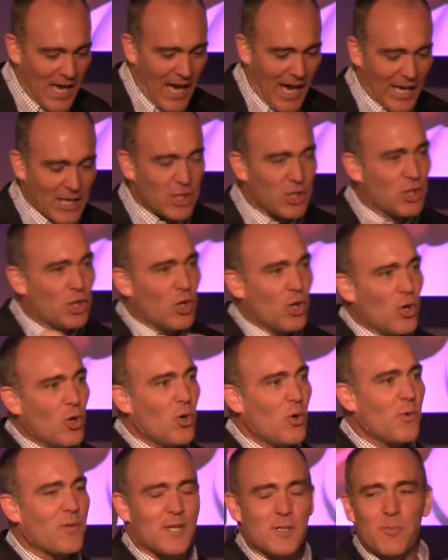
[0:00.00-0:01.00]
uh,
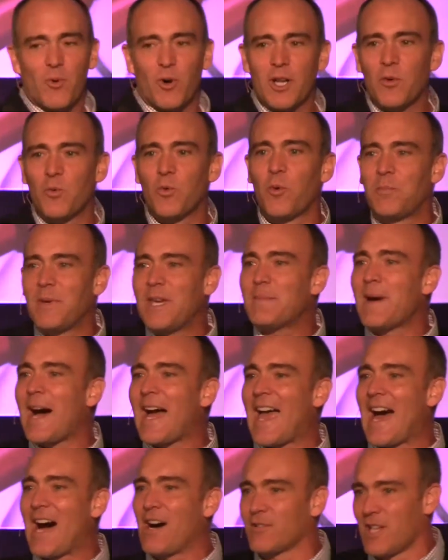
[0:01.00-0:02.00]
you this morning will be
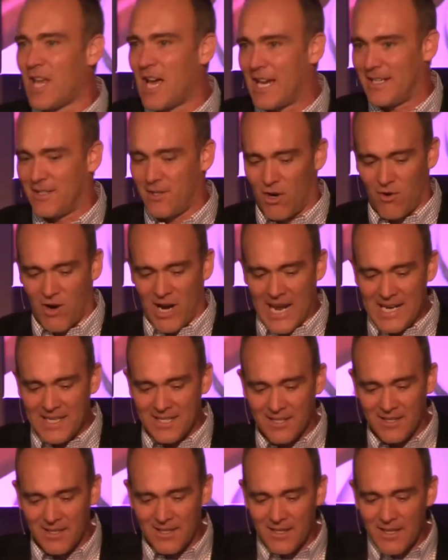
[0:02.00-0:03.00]
my outline, all right?
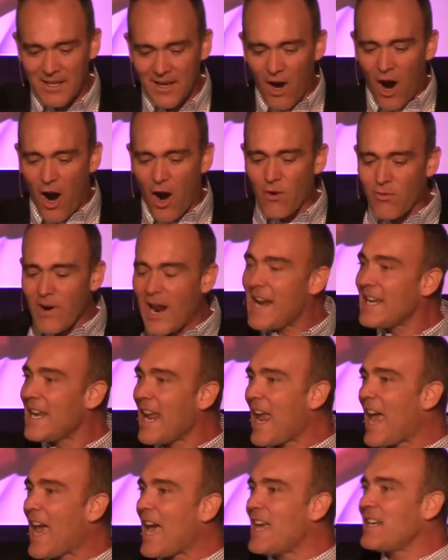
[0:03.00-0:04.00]
Our right
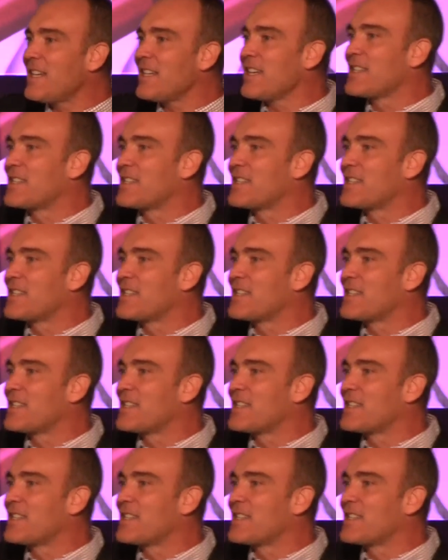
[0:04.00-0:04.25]
hand is